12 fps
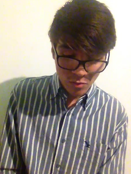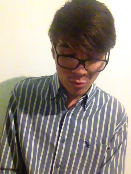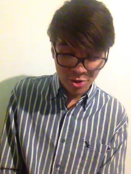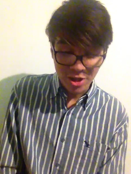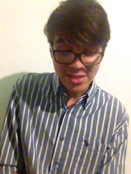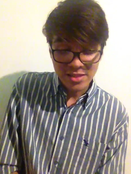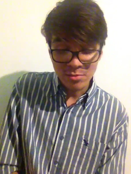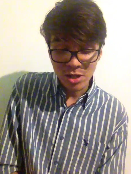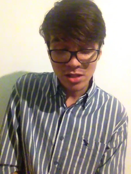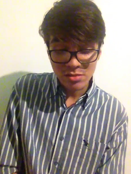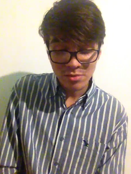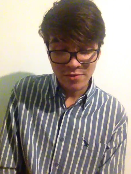When you're at the
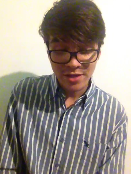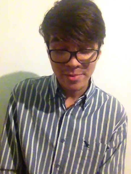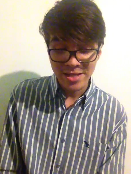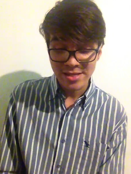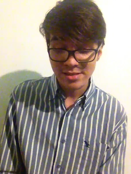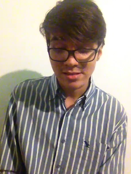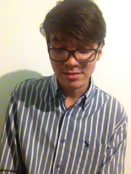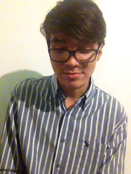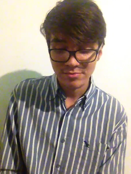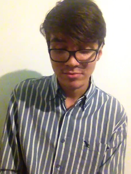bottom of an abyss,